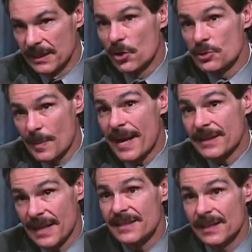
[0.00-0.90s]
it goes back
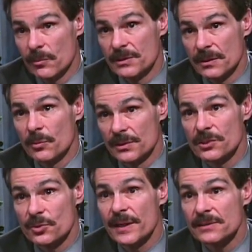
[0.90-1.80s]
to that thing with the
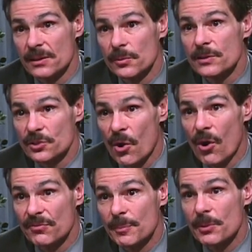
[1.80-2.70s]
strength of the
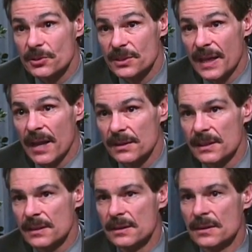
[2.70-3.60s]
resolve, the
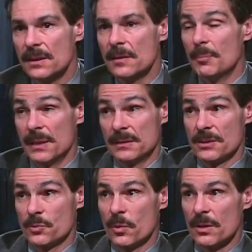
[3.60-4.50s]
personality. But it
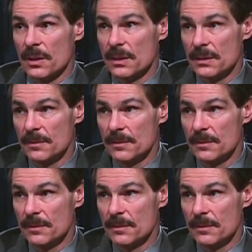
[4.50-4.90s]
does work.